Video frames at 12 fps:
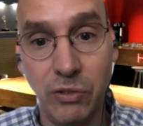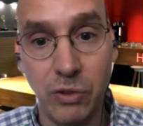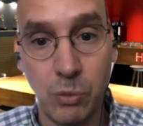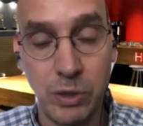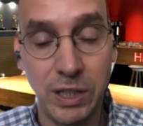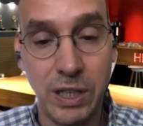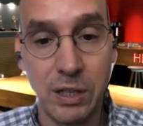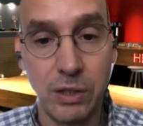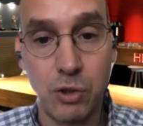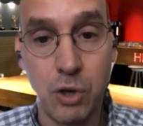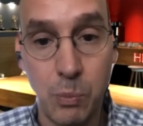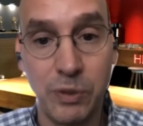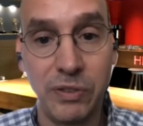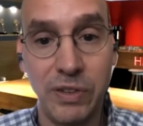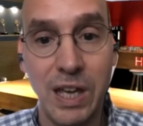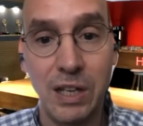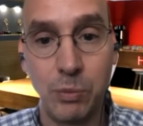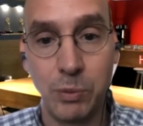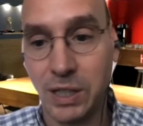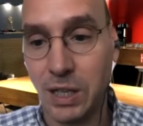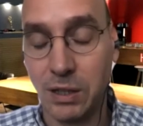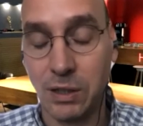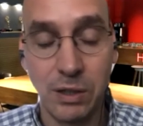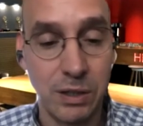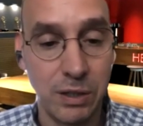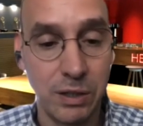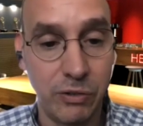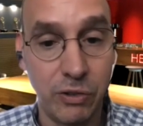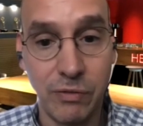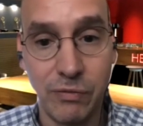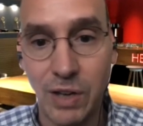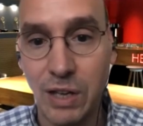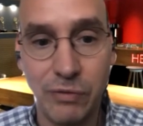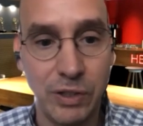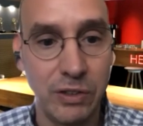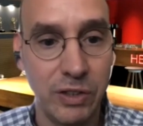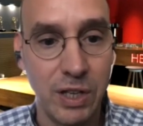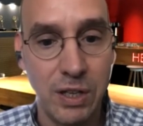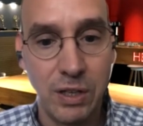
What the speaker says: so we can cope with that, we can survive it